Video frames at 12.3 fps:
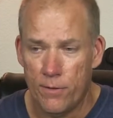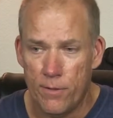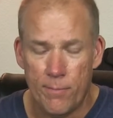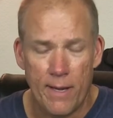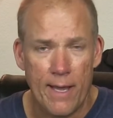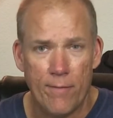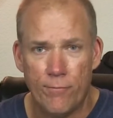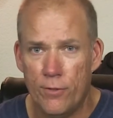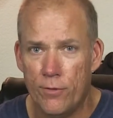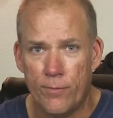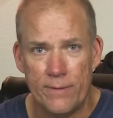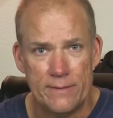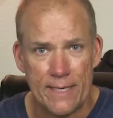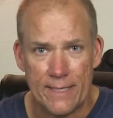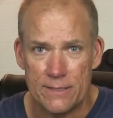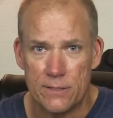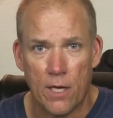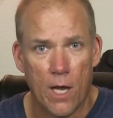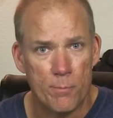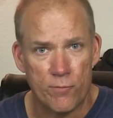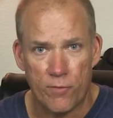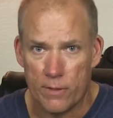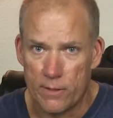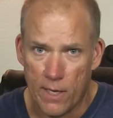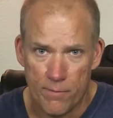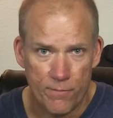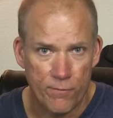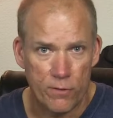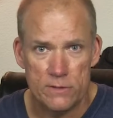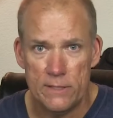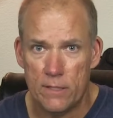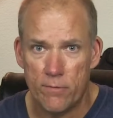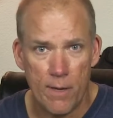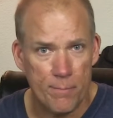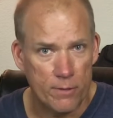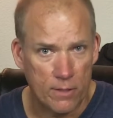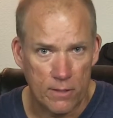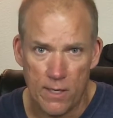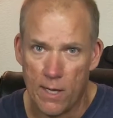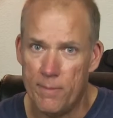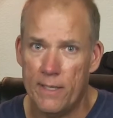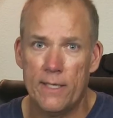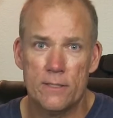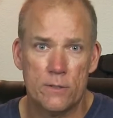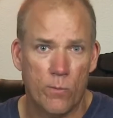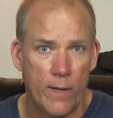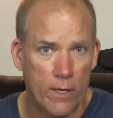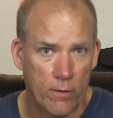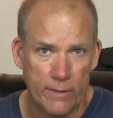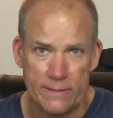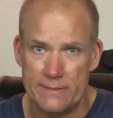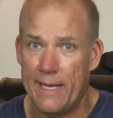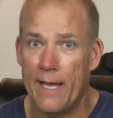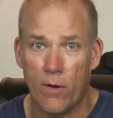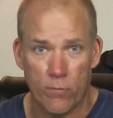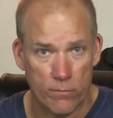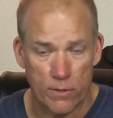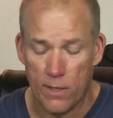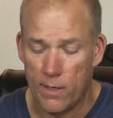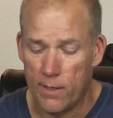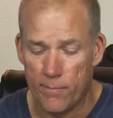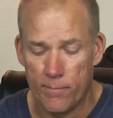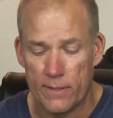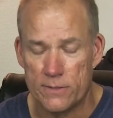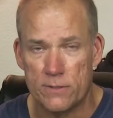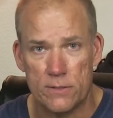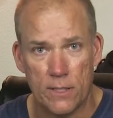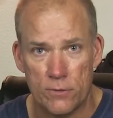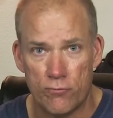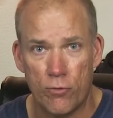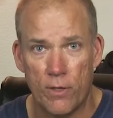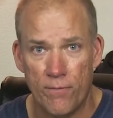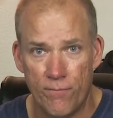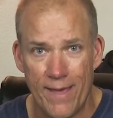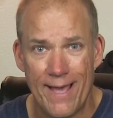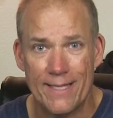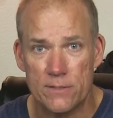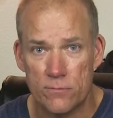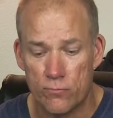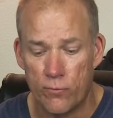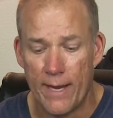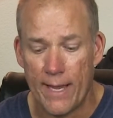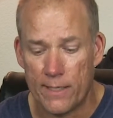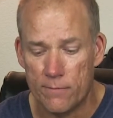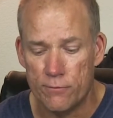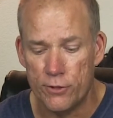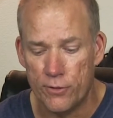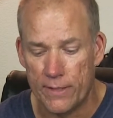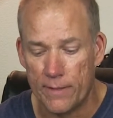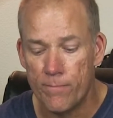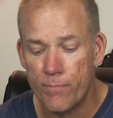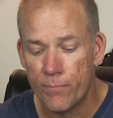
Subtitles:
might have 2-3 seconds tops from the time you first see the rabbit to the time he gets away or he's down. It's really fast, reactive shooting.